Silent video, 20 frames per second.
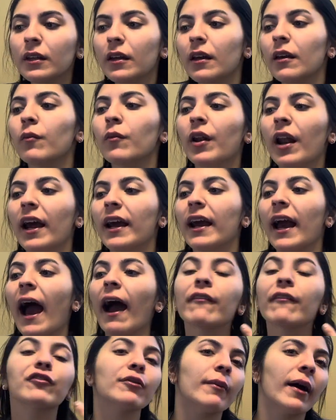when
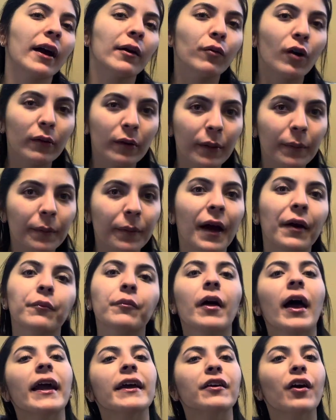after my warm up,
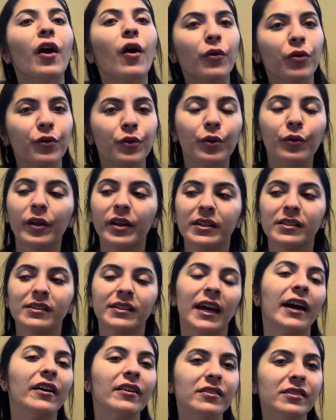I go through like
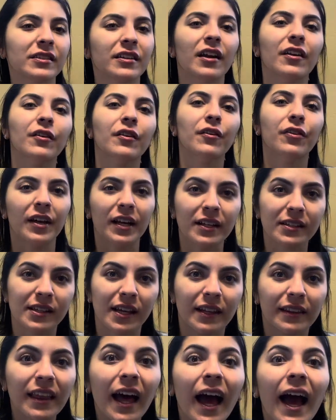scales and other things
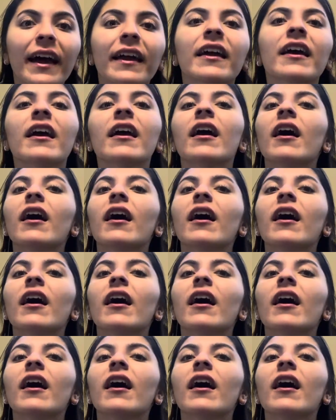like that